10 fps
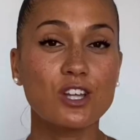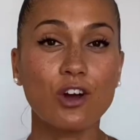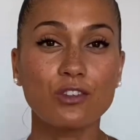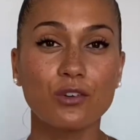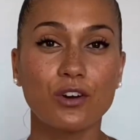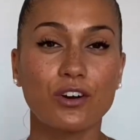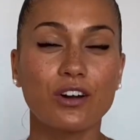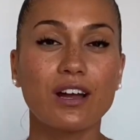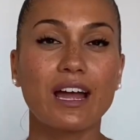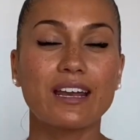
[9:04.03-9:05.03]
talk to
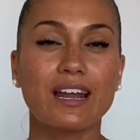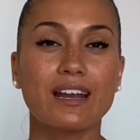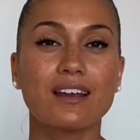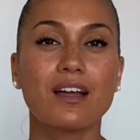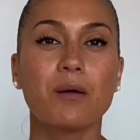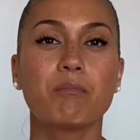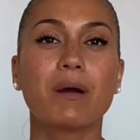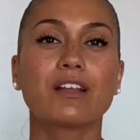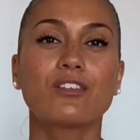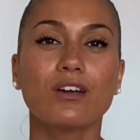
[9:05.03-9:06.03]
her, and then
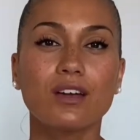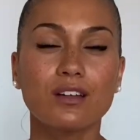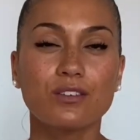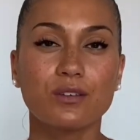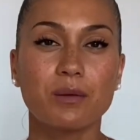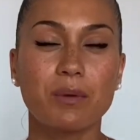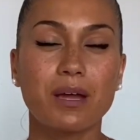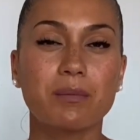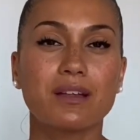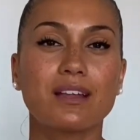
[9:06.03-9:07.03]
by talking to the baby,